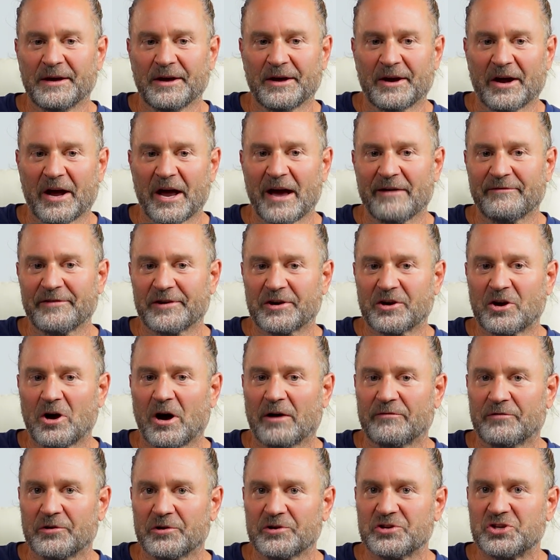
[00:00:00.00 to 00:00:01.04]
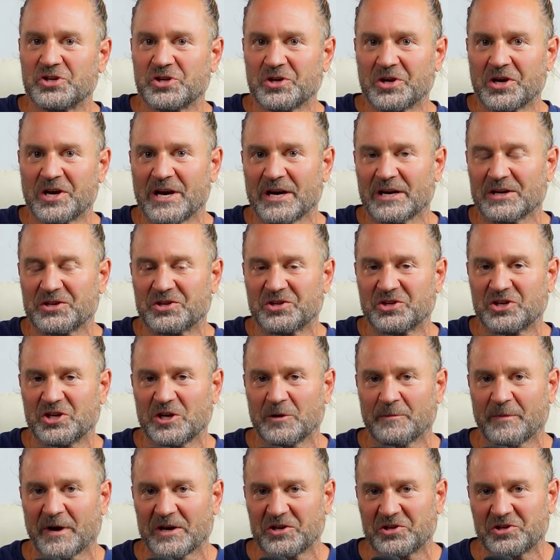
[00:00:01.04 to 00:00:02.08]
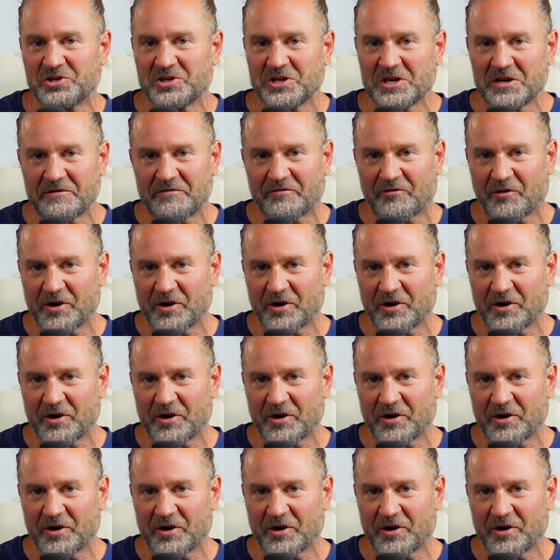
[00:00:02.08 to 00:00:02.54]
and I have it covered so you can't see my seed